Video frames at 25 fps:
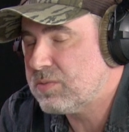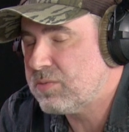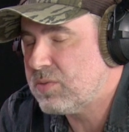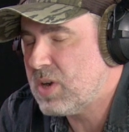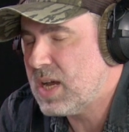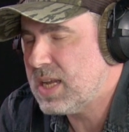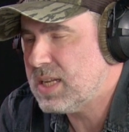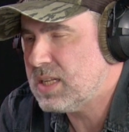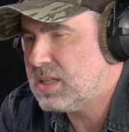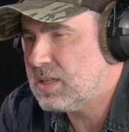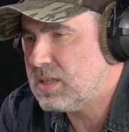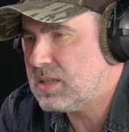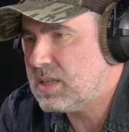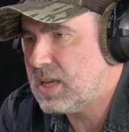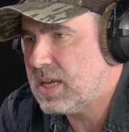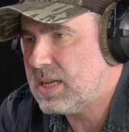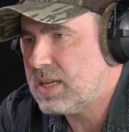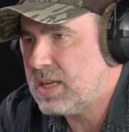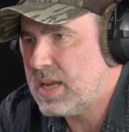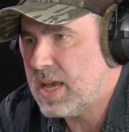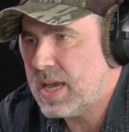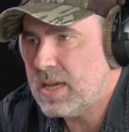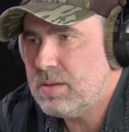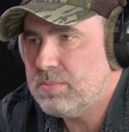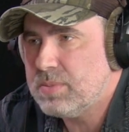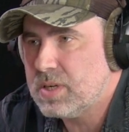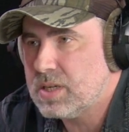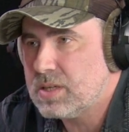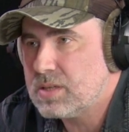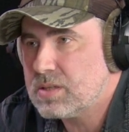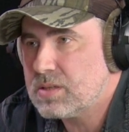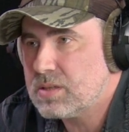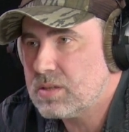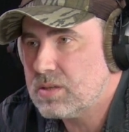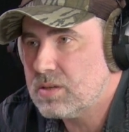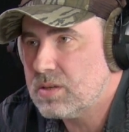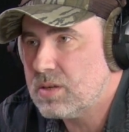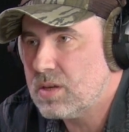friend and neighbor.
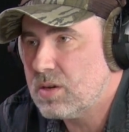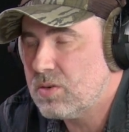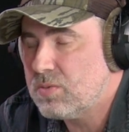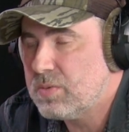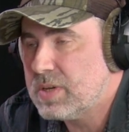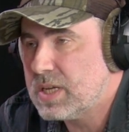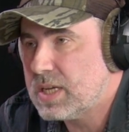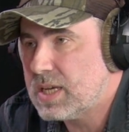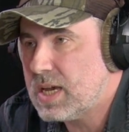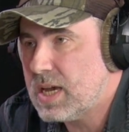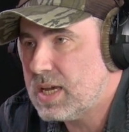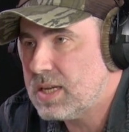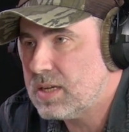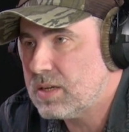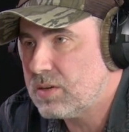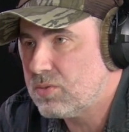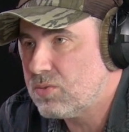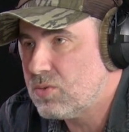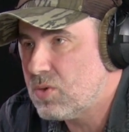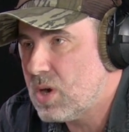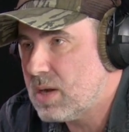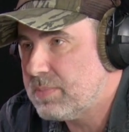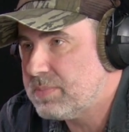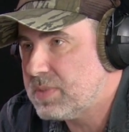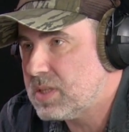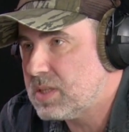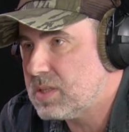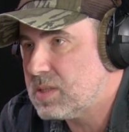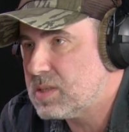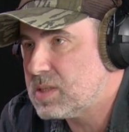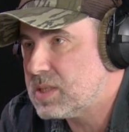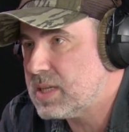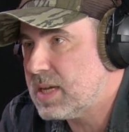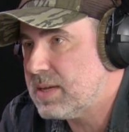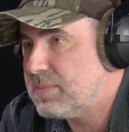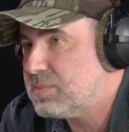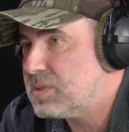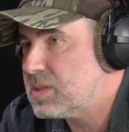We kind of grew up in the
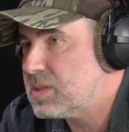same